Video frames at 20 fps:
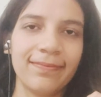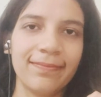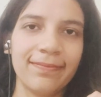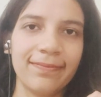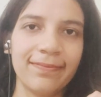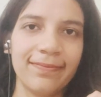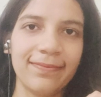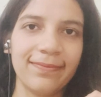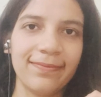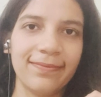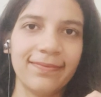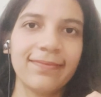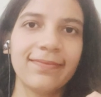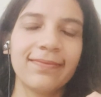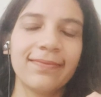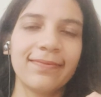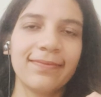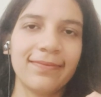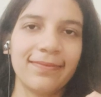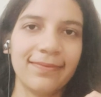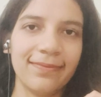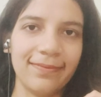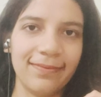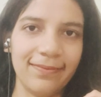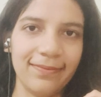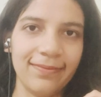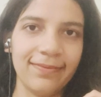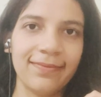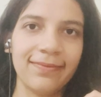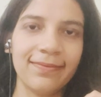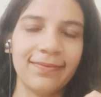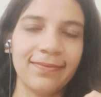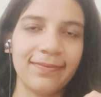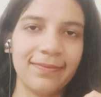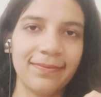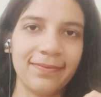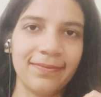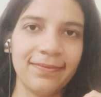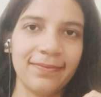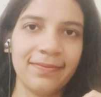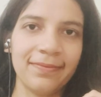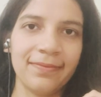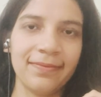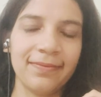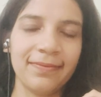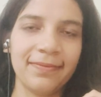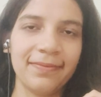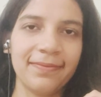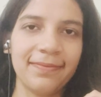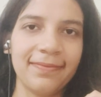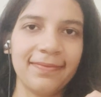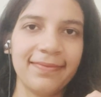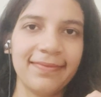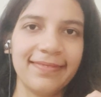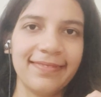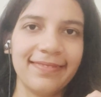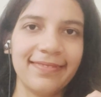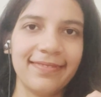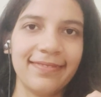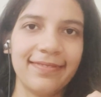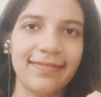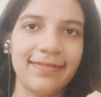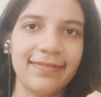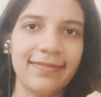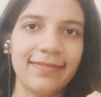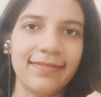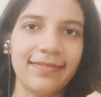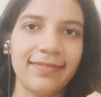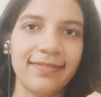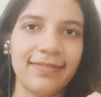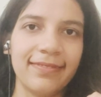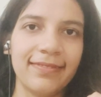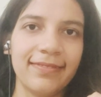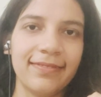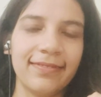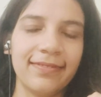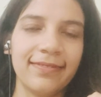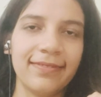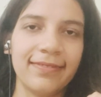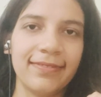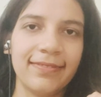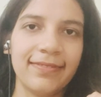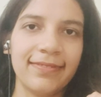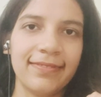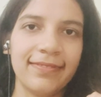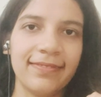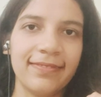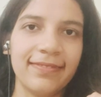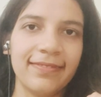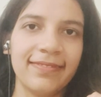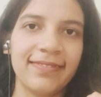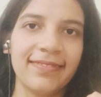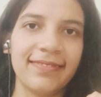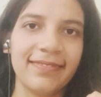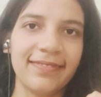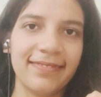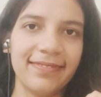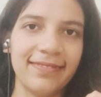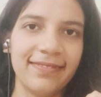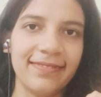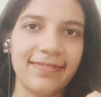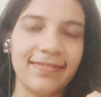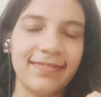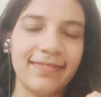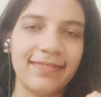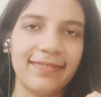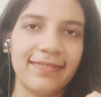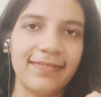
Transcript: No words are spoken by the person on screen.